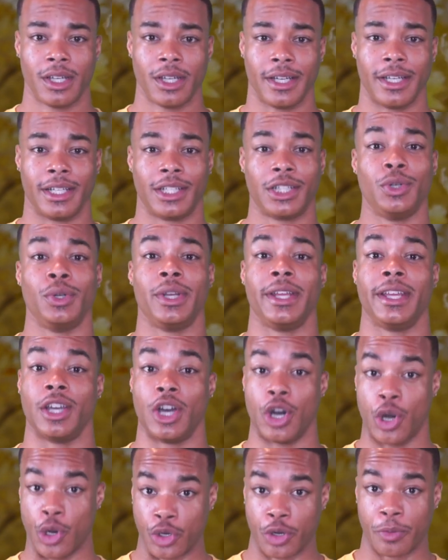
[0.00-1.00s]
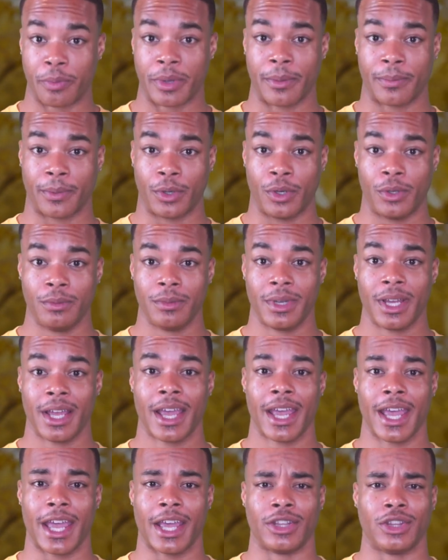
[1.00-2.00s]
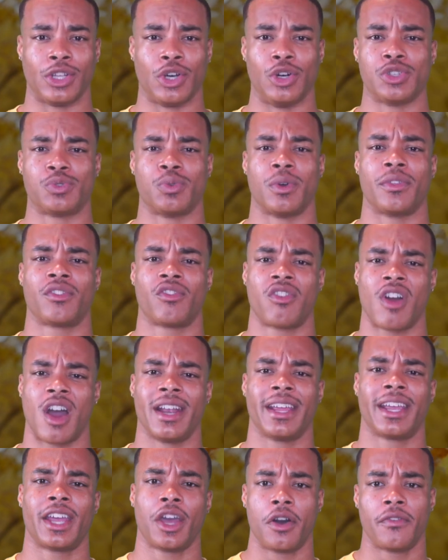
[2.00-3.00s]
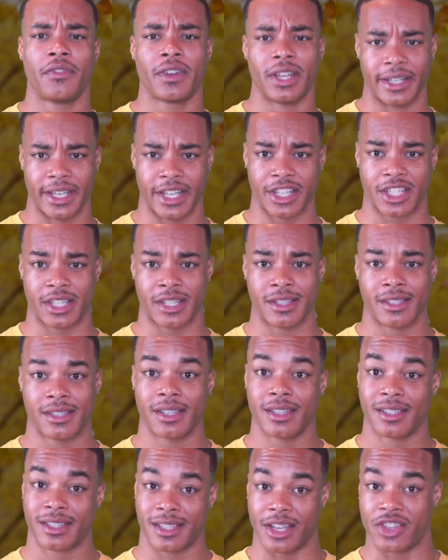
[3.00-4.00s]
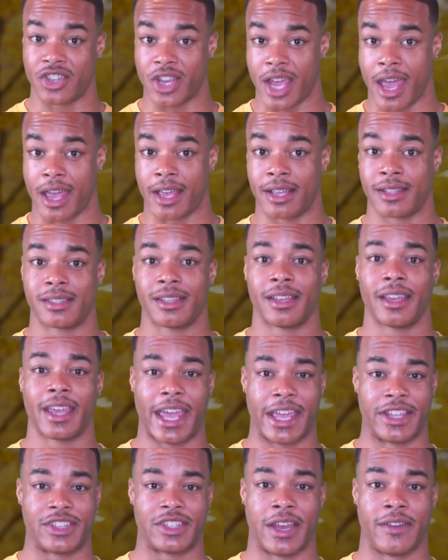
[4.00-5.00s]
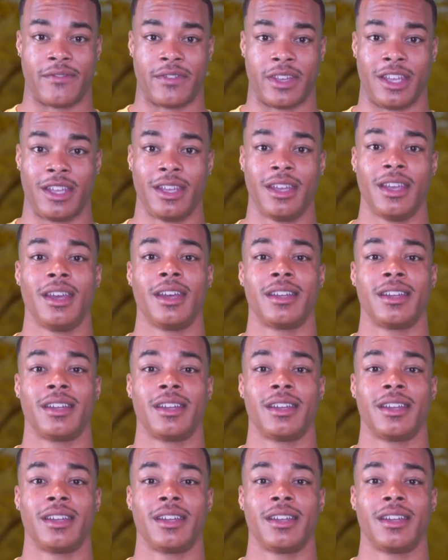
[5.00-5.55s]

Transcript: including older people and those with chronic health conditions such as HIV,